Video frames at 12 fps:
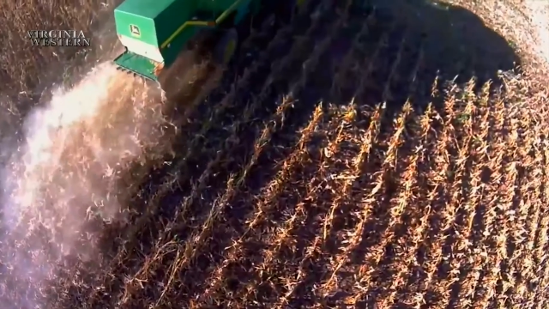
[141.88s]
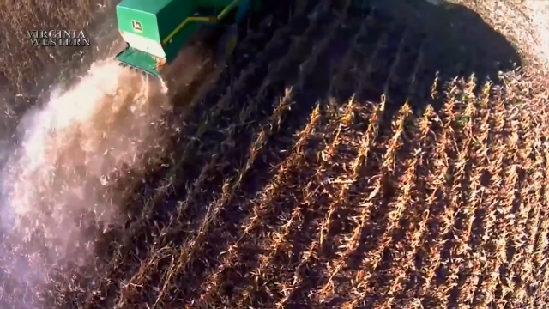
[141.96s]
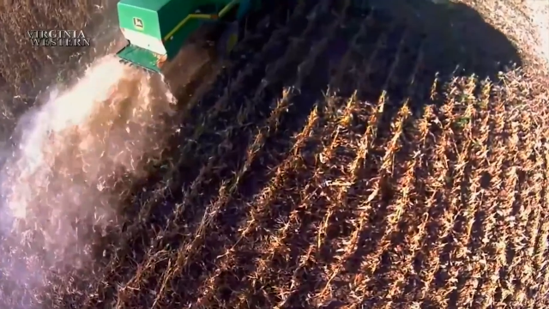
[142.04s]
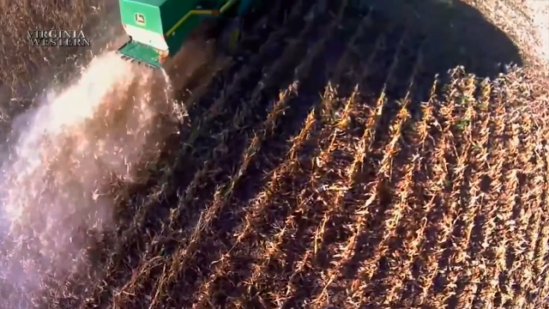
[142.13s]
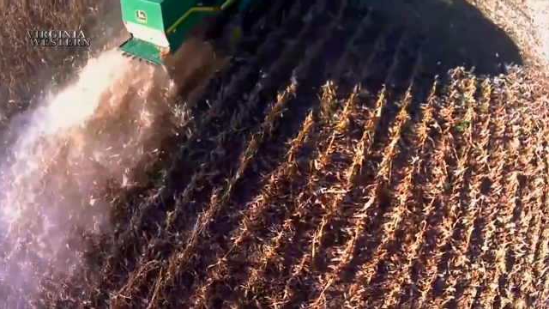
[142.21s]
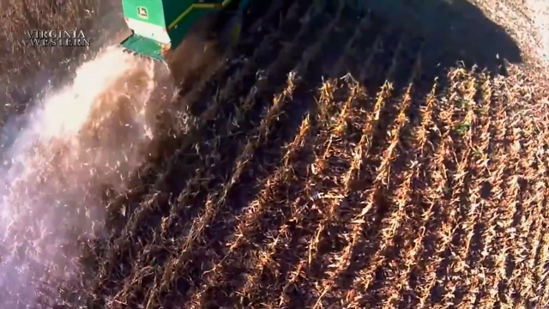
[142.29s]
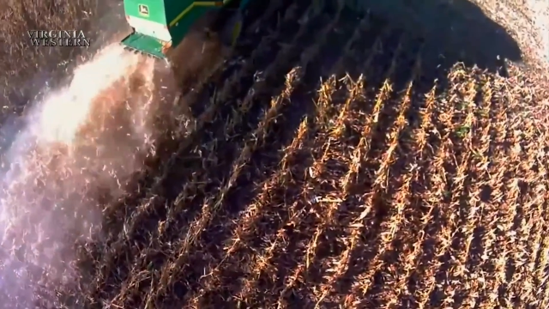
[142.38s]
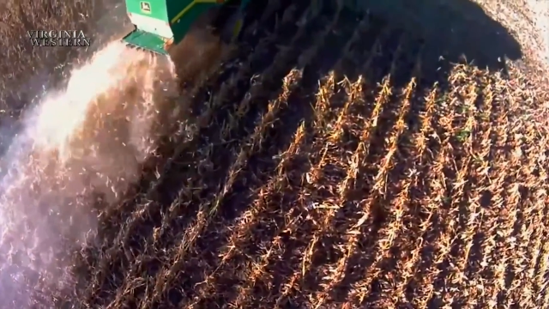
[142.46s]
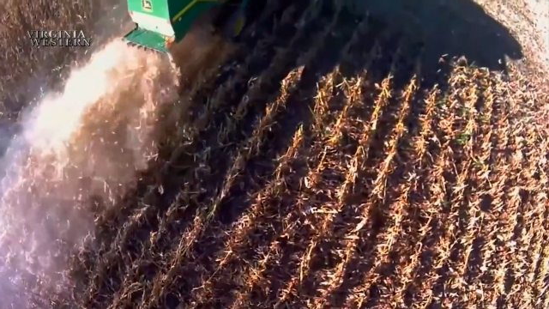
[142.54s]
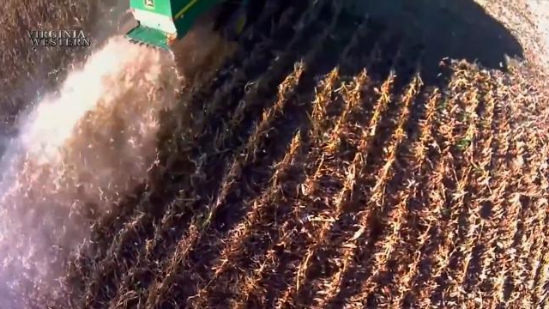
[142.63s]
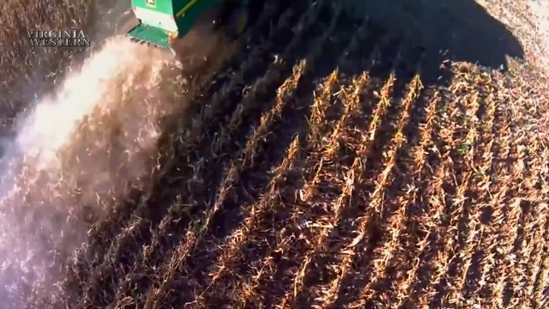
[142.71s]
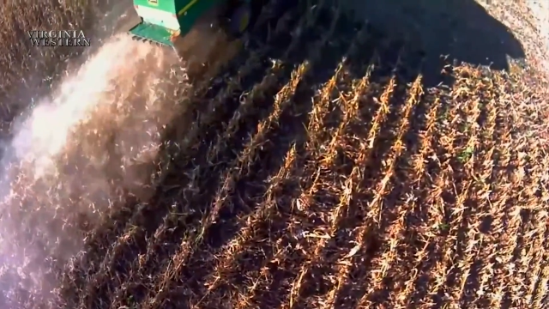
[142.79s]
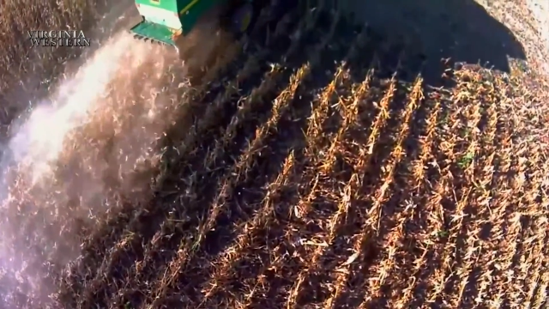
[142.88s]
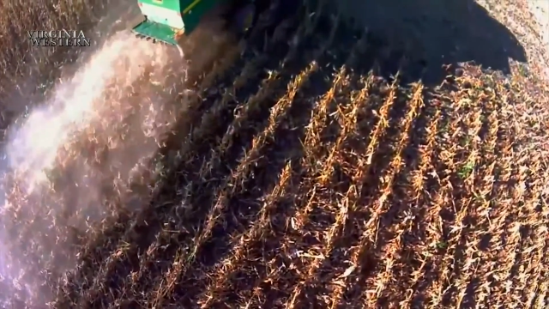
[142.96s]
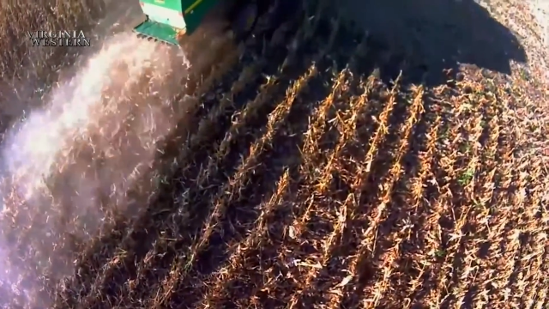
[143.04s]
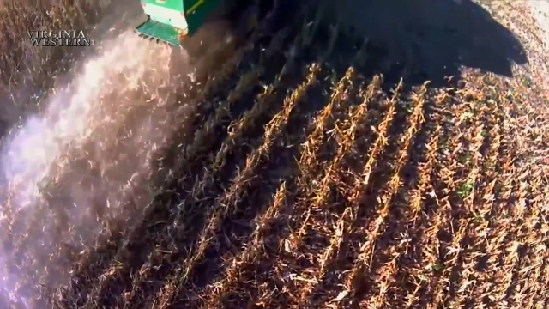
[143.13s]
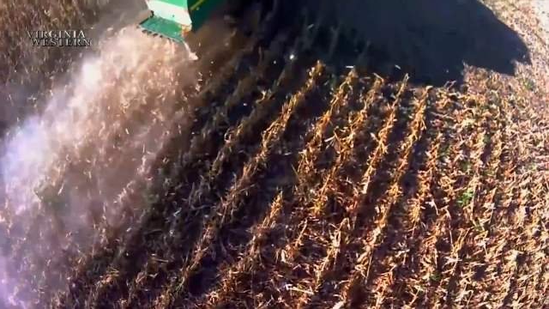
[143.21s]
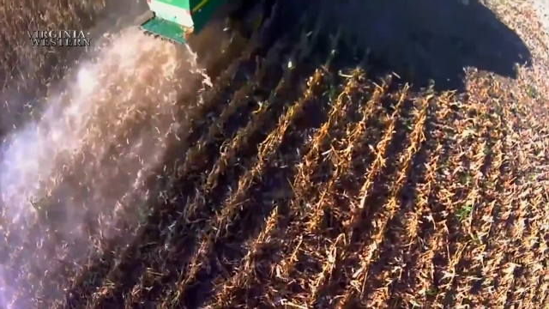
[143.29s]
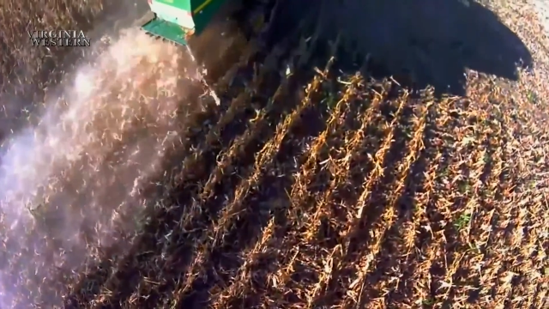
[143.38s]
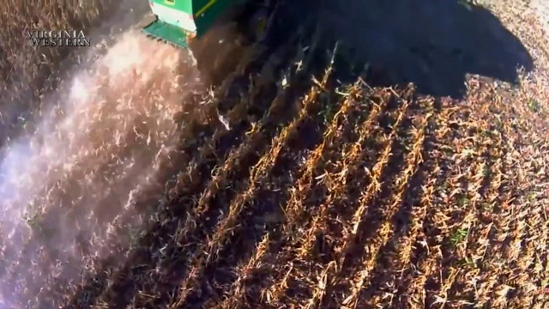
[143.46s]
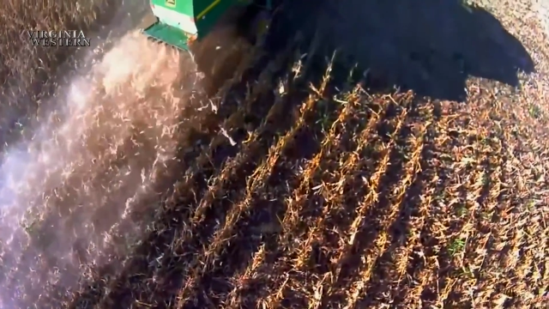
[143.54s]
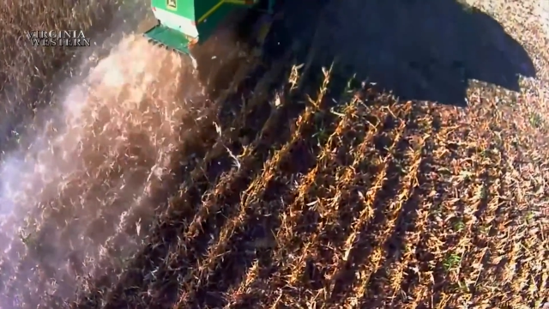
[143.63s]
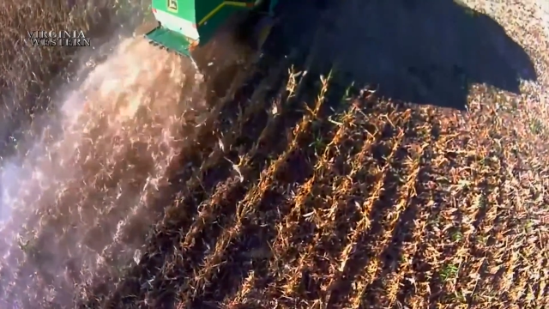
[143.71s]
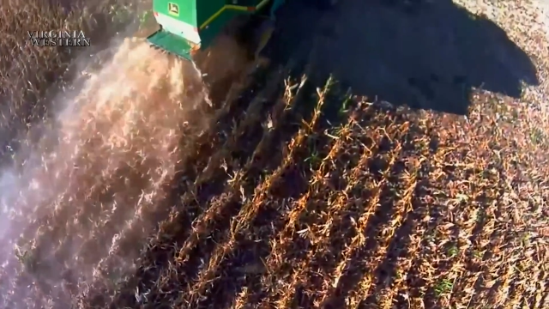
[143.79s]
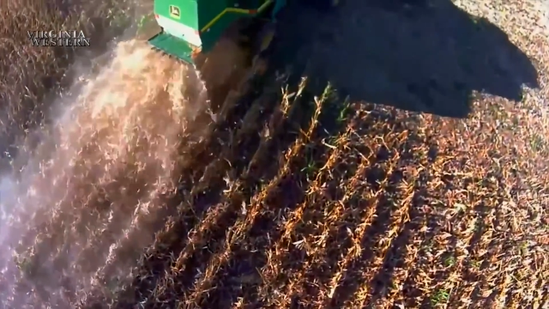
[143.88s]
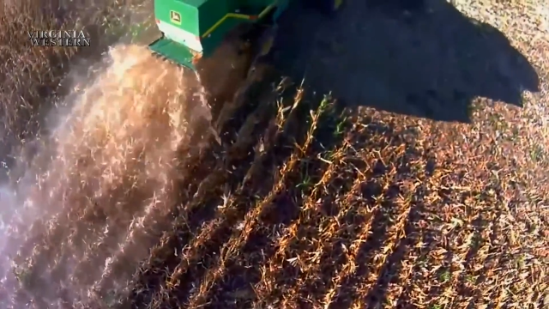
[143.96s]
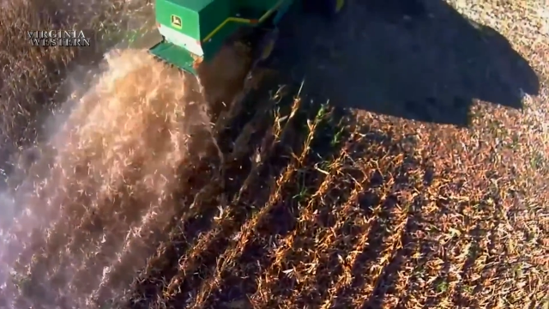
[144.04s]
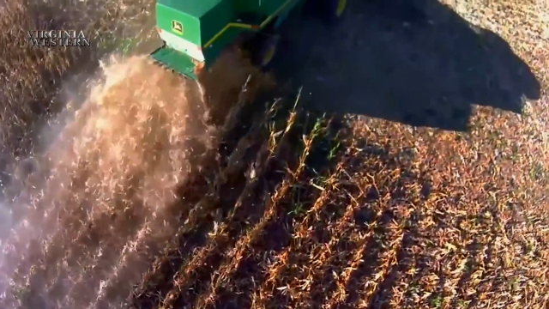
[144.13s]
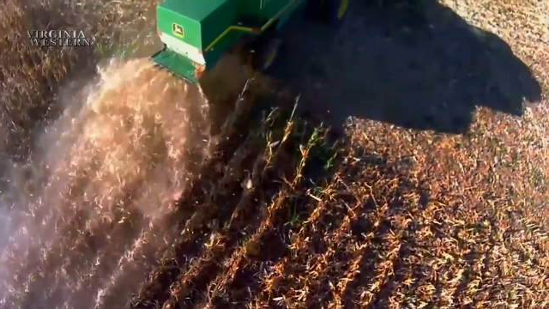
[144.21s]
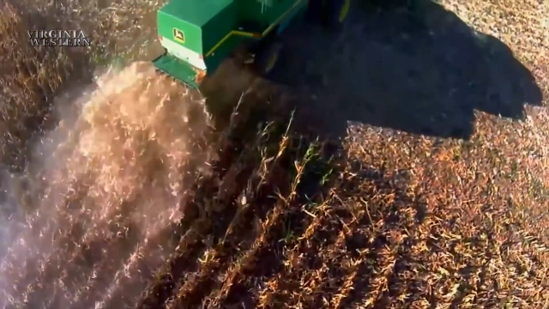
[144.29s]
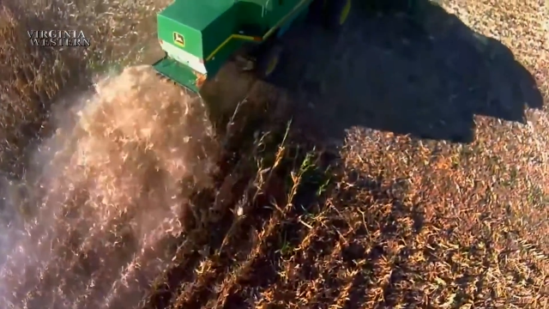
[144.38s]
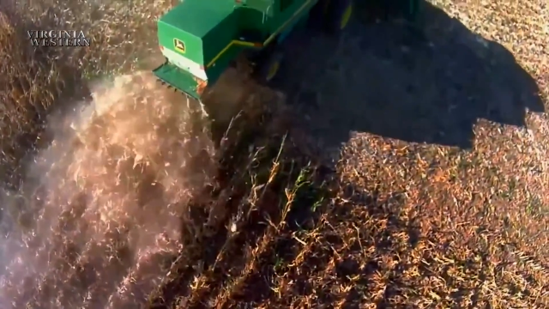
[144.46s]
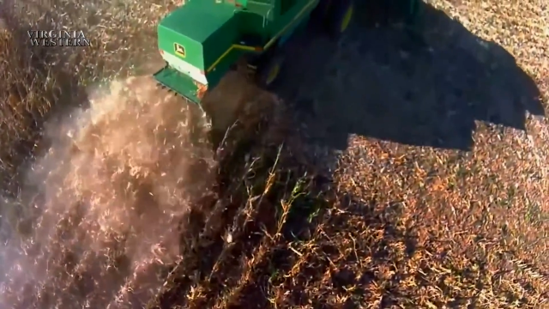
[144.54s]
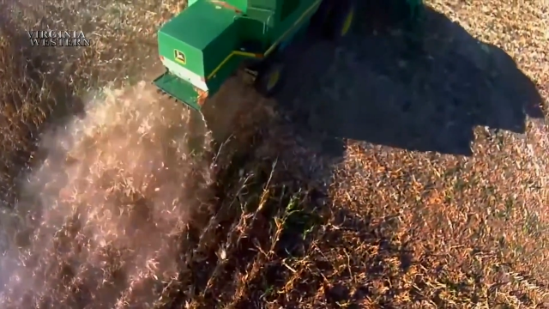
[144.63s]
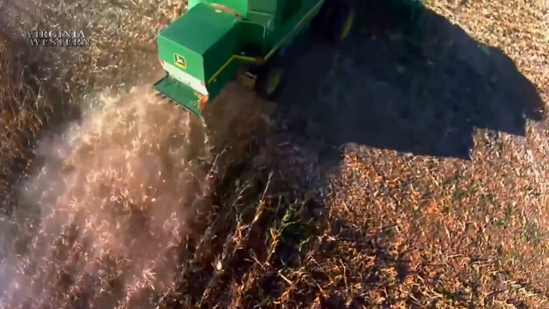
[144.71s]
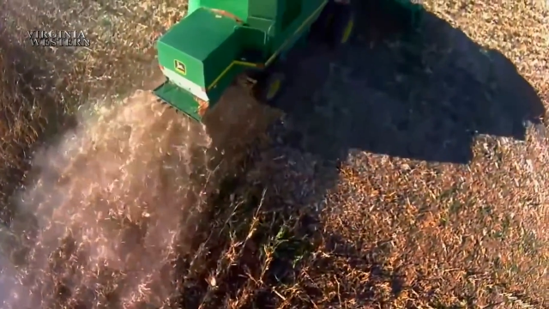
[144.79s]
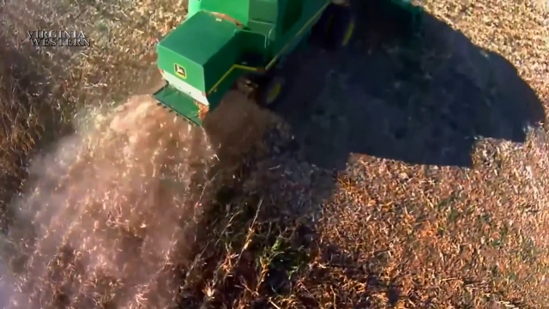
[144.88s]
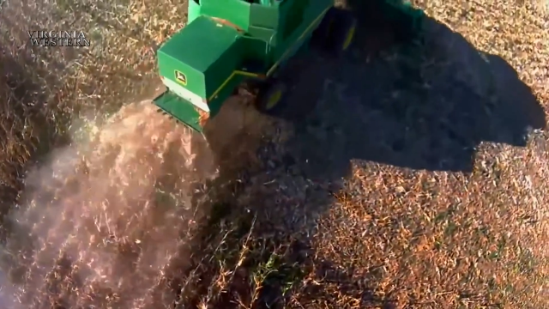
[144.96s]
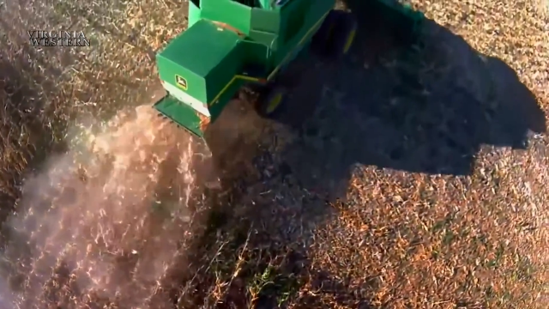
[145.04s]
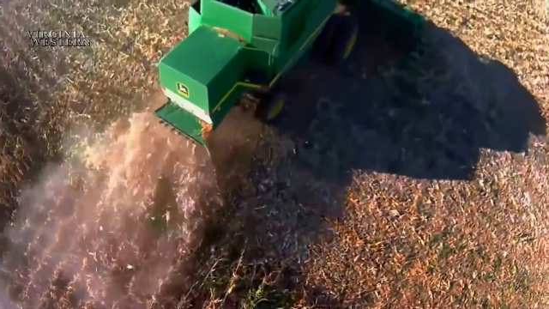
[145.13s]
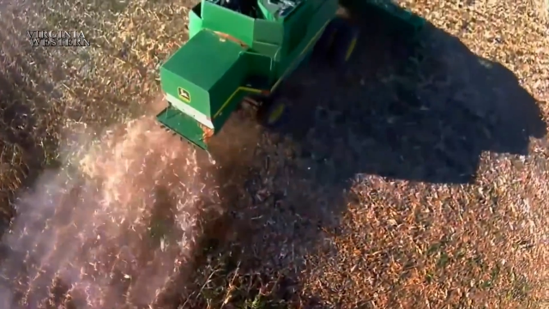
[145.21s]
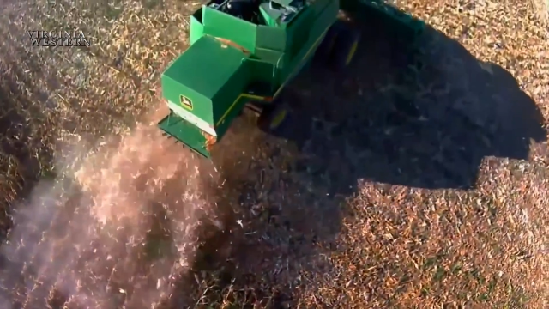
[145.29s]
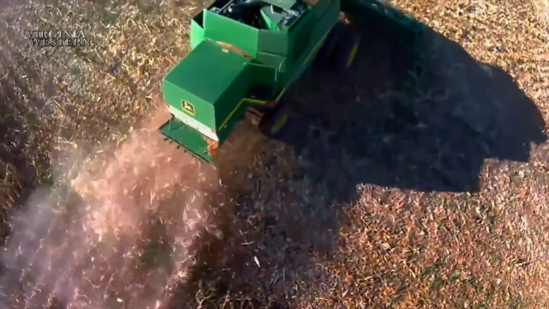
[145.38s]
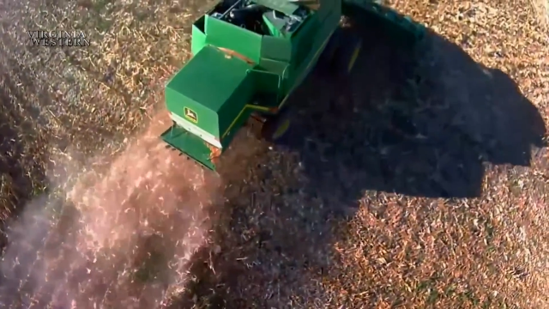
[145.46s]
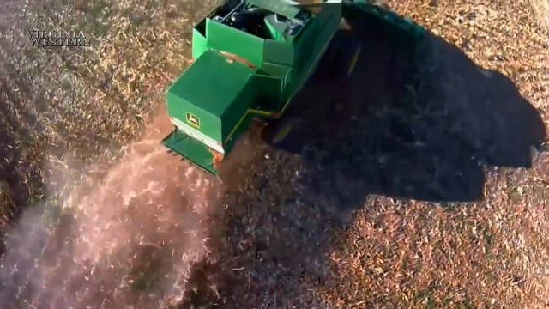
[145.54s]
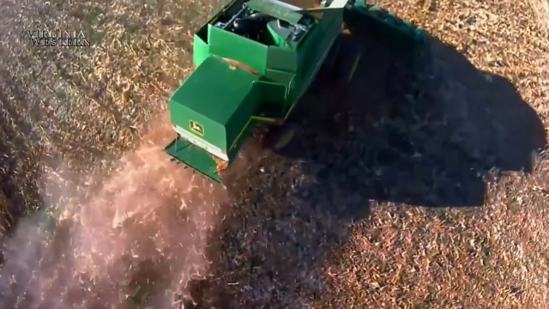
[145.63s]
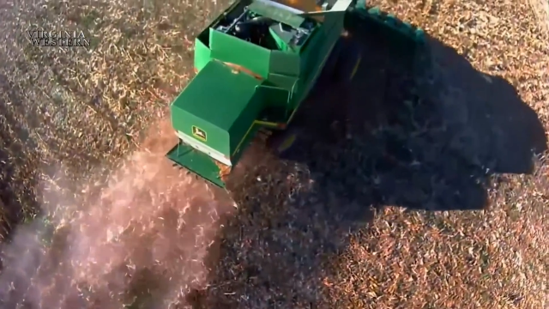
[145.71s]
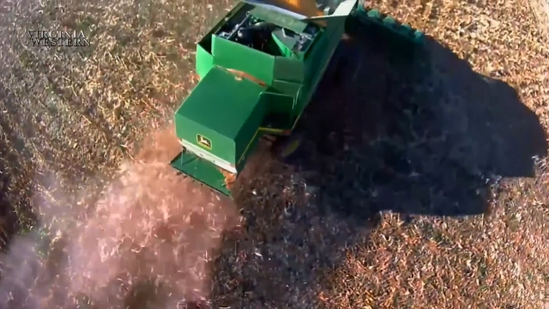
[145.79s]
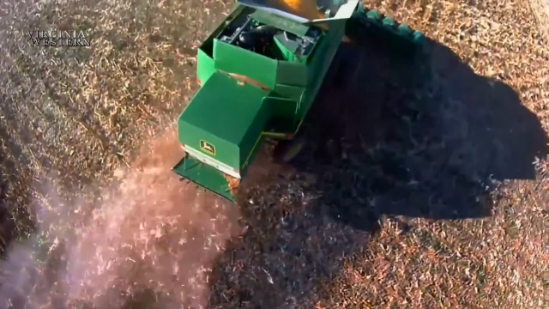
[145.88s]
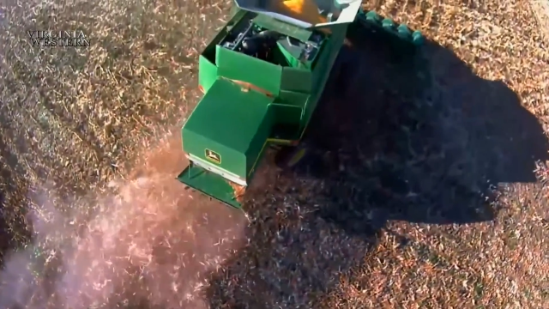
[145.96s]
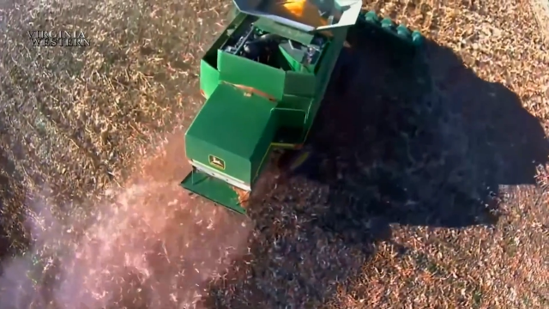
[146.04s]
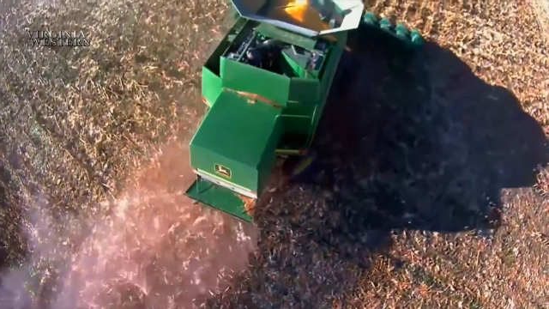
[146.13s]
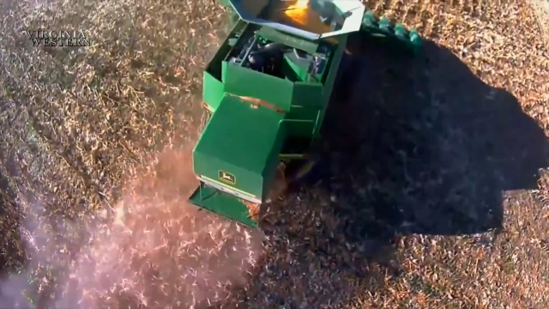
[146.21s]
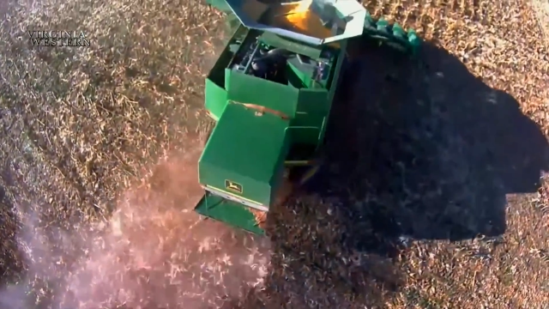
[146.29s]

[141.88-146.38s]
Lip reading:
Nobody's mouth can be seen.